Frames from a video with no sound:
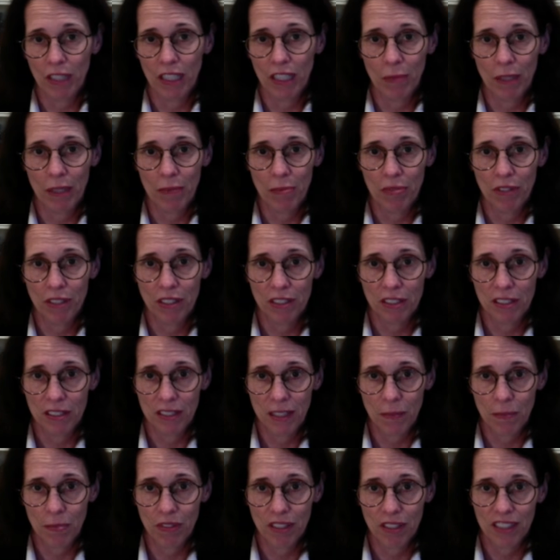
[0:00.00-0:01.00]
and my printer
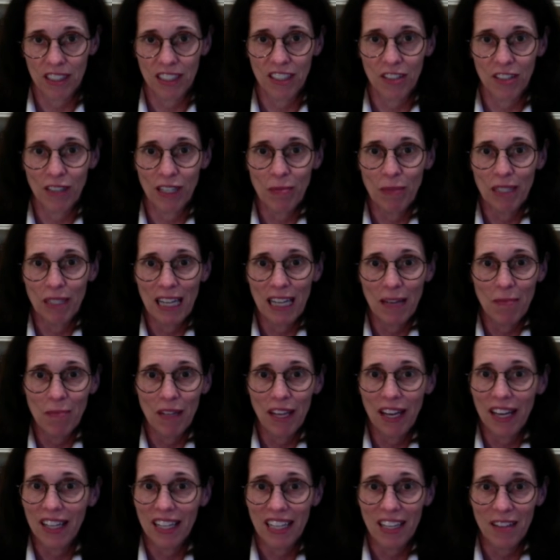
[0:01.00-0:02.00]
stopped printing. You know what I mean? I'm
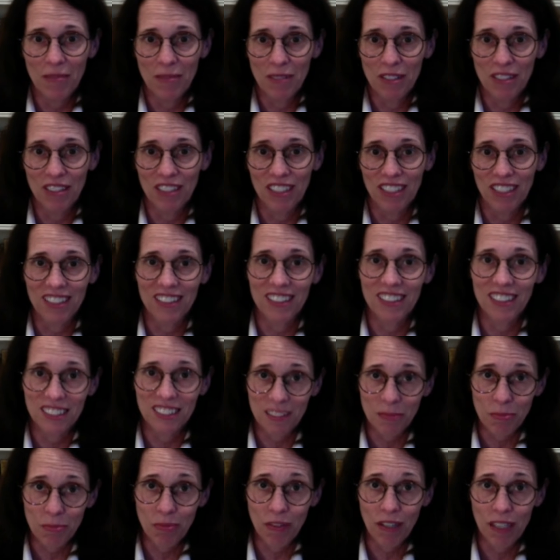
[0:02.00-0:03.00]
not at work. It's a
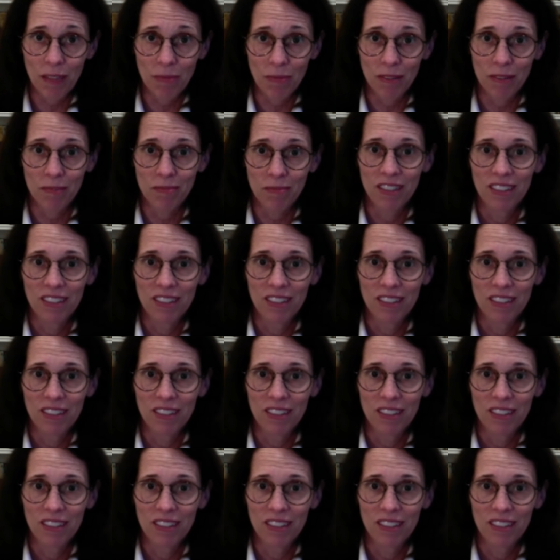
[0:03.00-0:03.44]
problem.